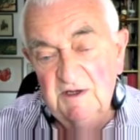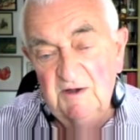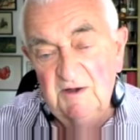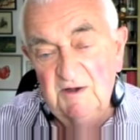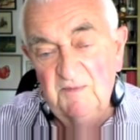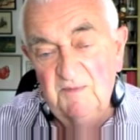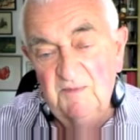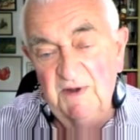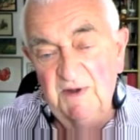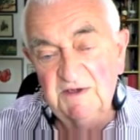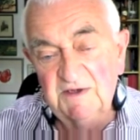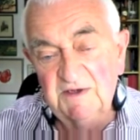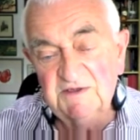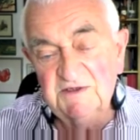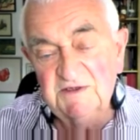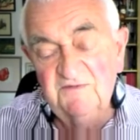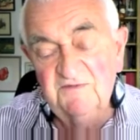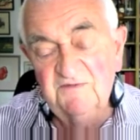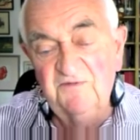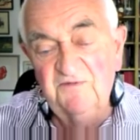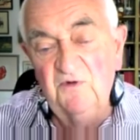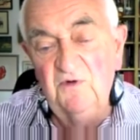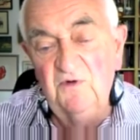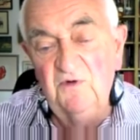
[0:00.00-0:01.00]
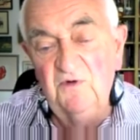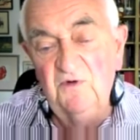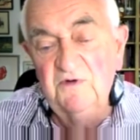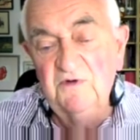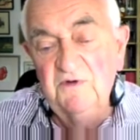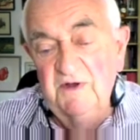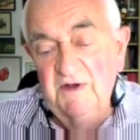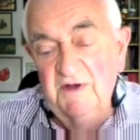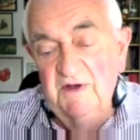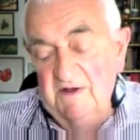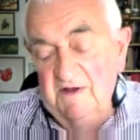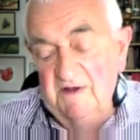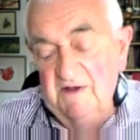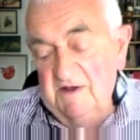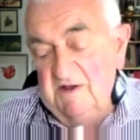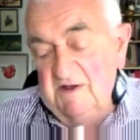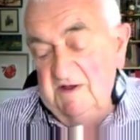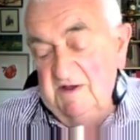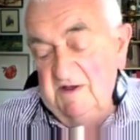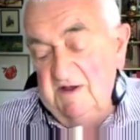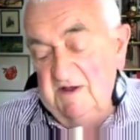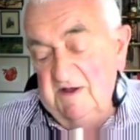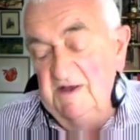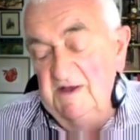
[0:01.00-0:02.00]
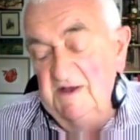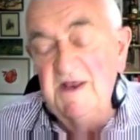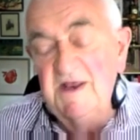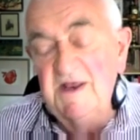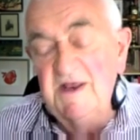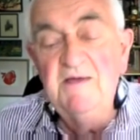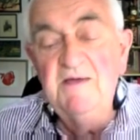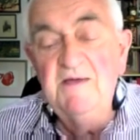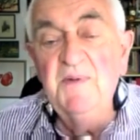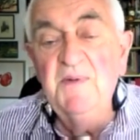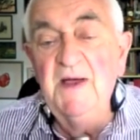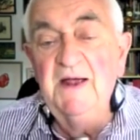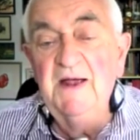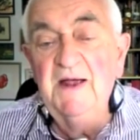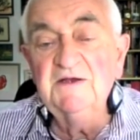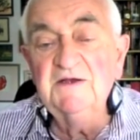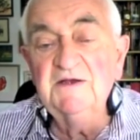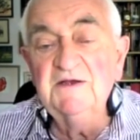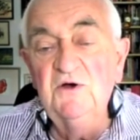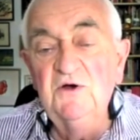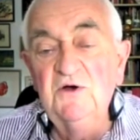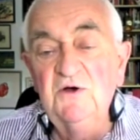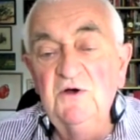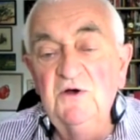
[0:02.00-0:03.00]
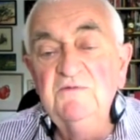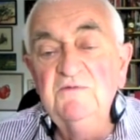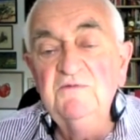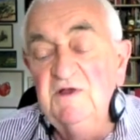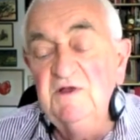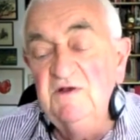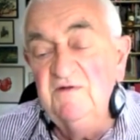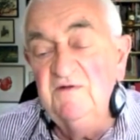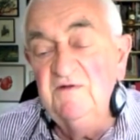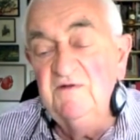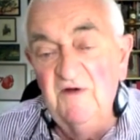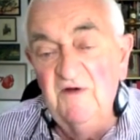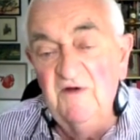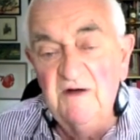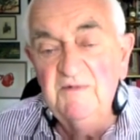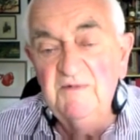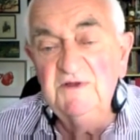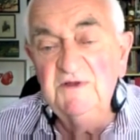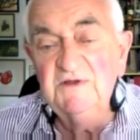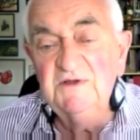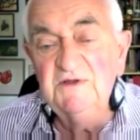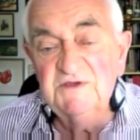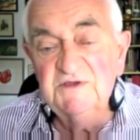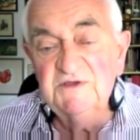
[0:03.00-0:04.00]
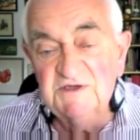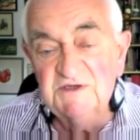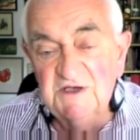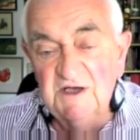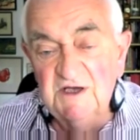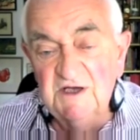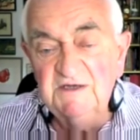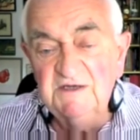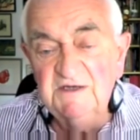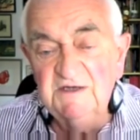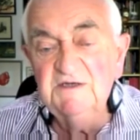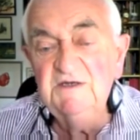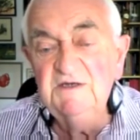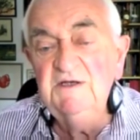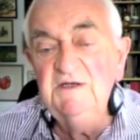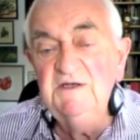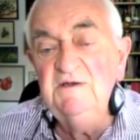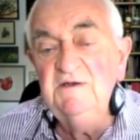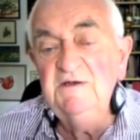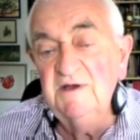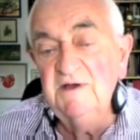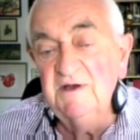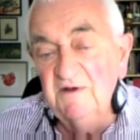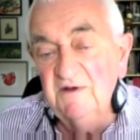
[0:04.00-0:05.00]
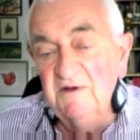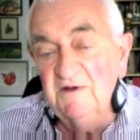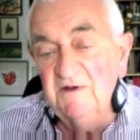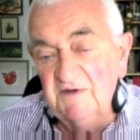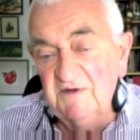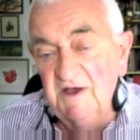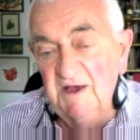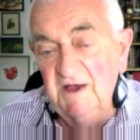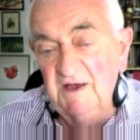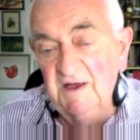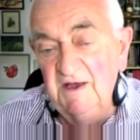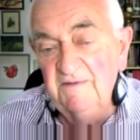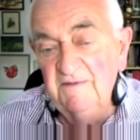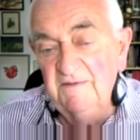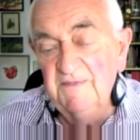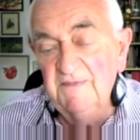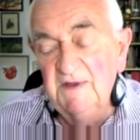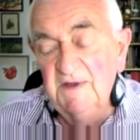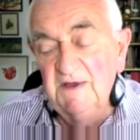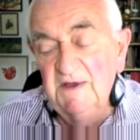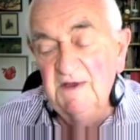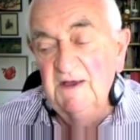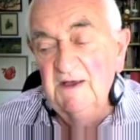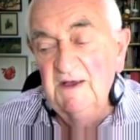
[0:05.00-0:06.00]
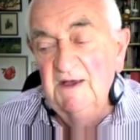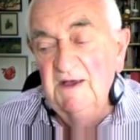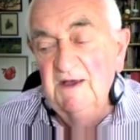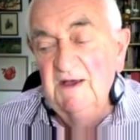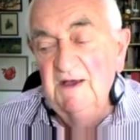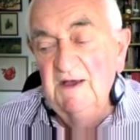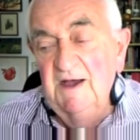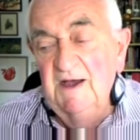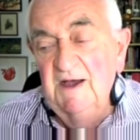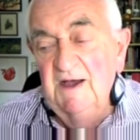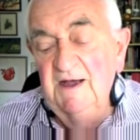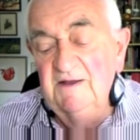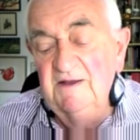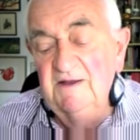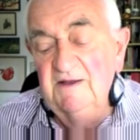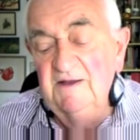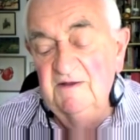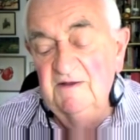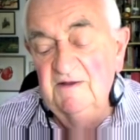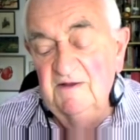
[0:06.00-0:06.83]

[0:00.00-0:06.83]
but for an impact on the environment, society, healthcare. And